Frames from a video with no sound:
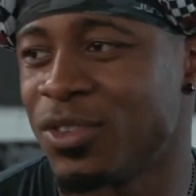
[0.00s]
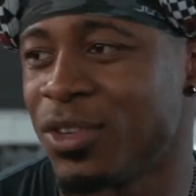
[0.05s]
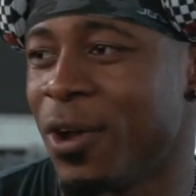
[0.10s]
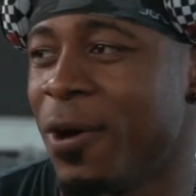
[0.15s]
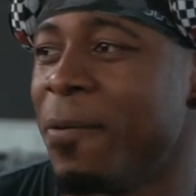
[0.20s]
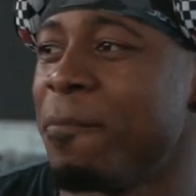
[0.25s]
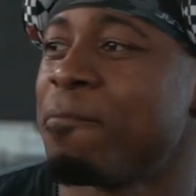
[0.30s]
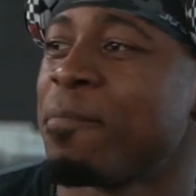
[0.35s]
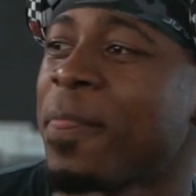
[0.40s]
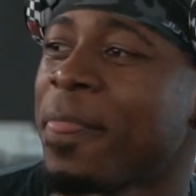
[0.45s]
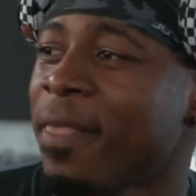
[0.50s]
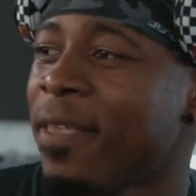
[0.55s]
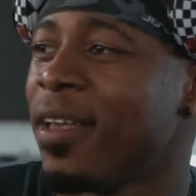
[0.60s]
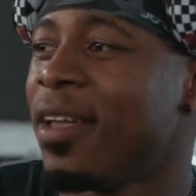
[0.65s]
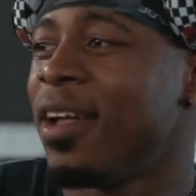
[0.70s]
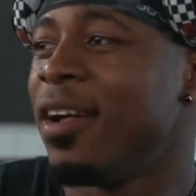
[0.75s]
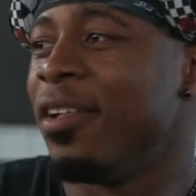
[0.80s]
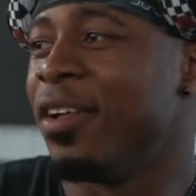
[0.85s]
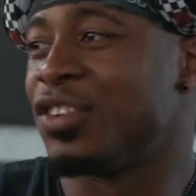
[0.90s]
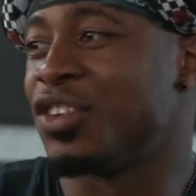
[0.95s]
So
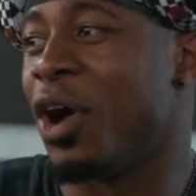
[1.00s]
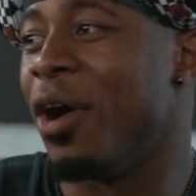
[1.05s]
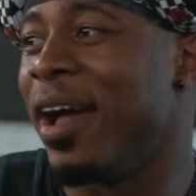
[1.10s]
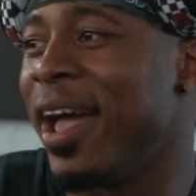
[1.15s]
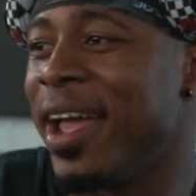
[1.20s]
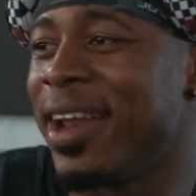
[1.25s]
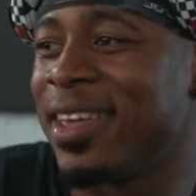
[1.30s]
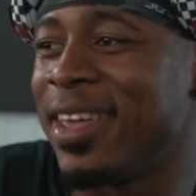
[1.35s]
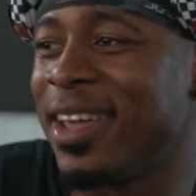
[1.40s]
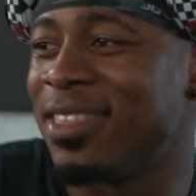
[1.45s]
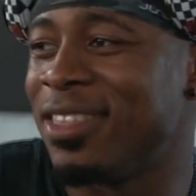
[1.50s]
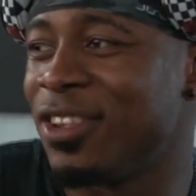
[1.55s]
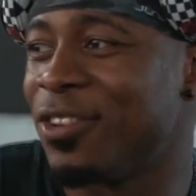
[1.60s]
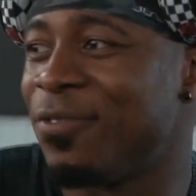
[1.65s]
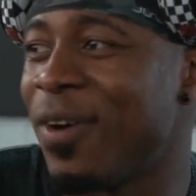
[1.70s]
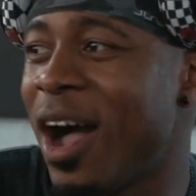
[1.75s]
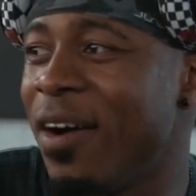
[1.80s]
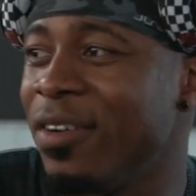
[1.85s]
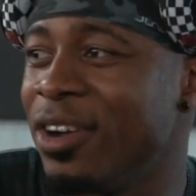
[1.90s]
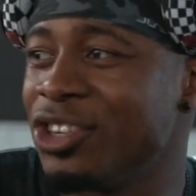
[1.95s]
let's go ahead and get this
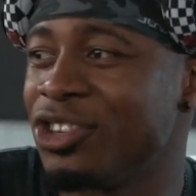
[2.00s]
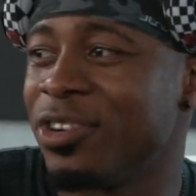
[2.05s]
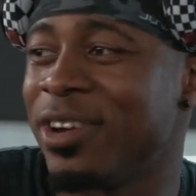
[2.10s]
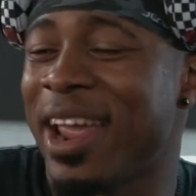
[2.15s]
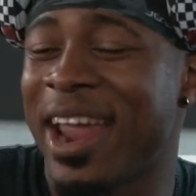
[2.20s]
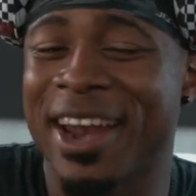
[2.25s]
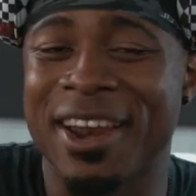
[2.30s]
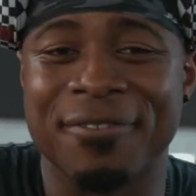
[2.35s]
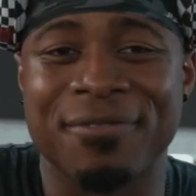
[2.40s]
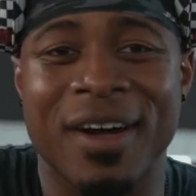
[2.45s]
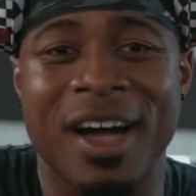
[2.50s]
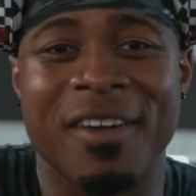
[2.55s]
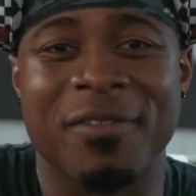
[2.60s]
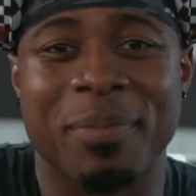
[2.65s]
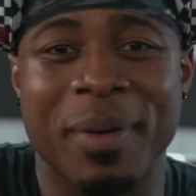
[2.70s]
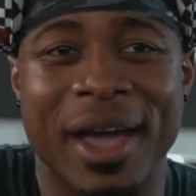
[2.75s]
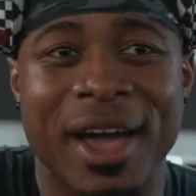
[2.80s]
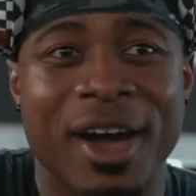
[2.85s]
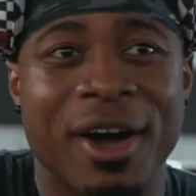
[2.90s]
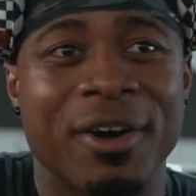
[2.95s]
585
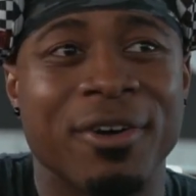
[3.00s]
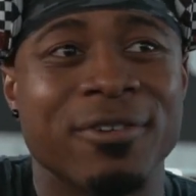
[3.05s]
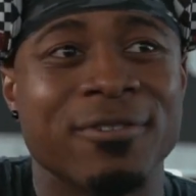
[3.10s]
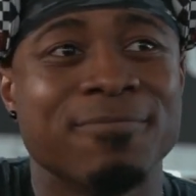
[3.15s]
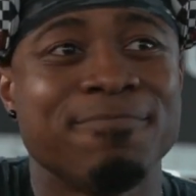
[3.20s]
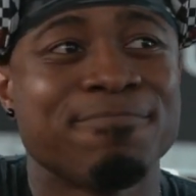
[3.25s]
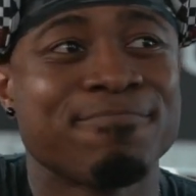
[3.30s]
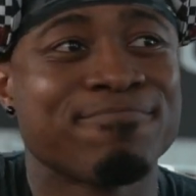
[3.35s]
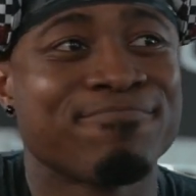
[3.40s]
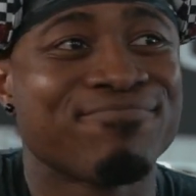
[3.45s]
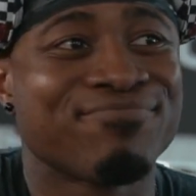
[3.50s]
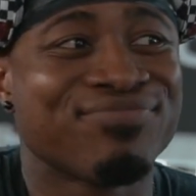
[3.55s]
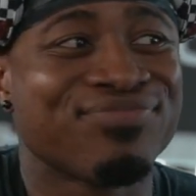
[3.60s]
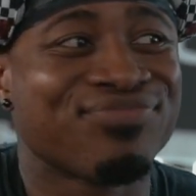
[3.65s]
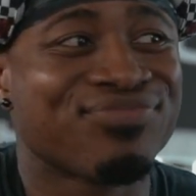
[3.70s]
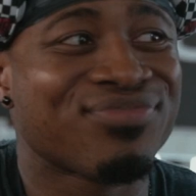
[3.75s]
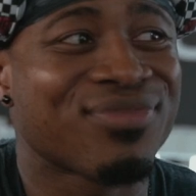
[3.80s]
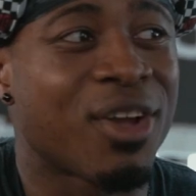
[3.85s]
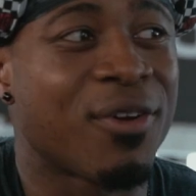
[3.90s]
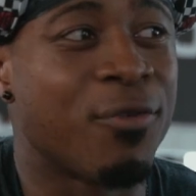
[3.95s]
pound
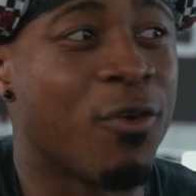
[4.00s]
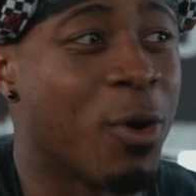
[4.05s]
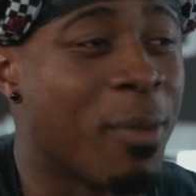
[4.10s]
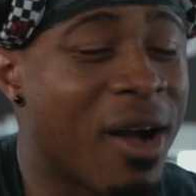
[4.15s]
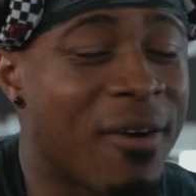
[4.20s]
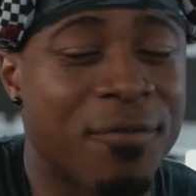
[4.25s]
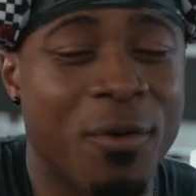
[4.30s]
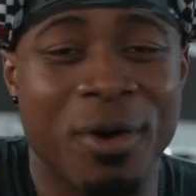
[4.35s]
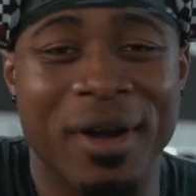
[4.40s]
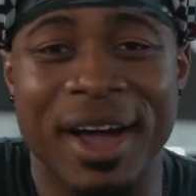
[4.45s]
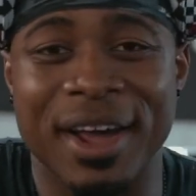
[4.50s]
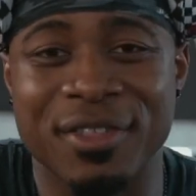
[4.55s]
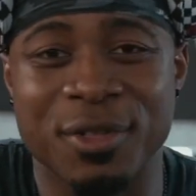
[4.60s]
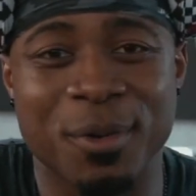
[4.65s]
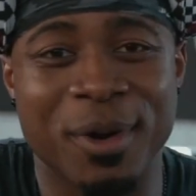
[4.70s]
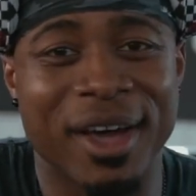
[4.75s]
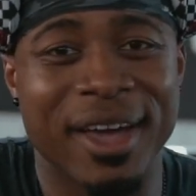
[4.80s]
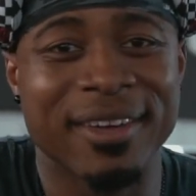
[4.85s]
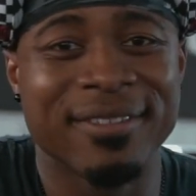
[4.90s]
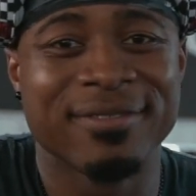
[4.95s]
4x4 out of the
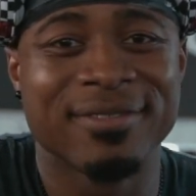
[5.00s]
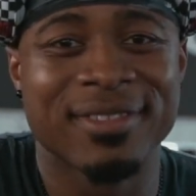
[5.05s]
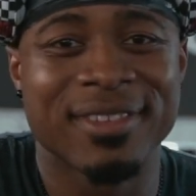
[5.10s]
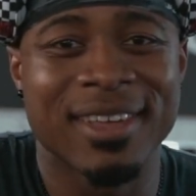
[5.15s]
way.